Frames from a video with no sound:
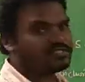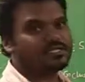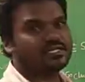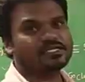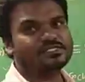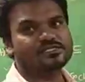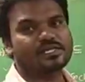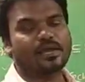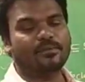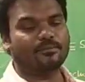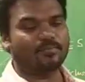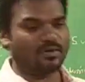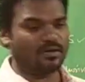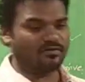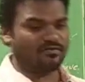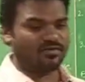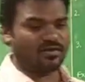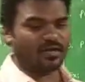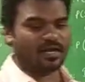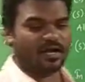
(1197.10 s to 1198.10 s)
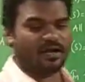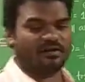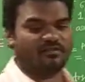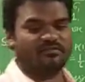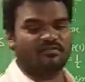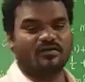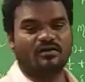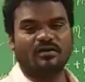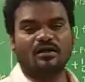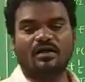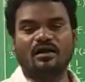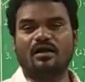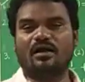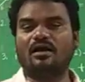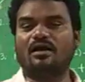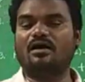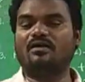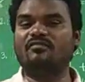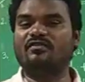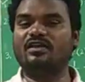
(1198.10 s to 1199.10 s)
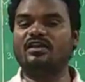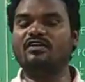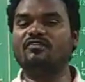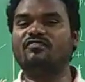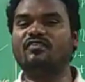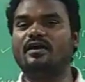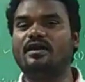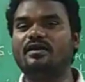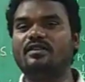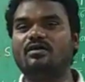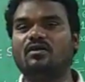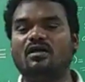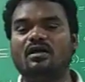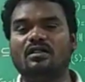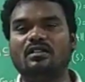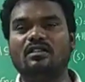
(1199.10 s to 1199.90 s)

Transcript: example we have verified all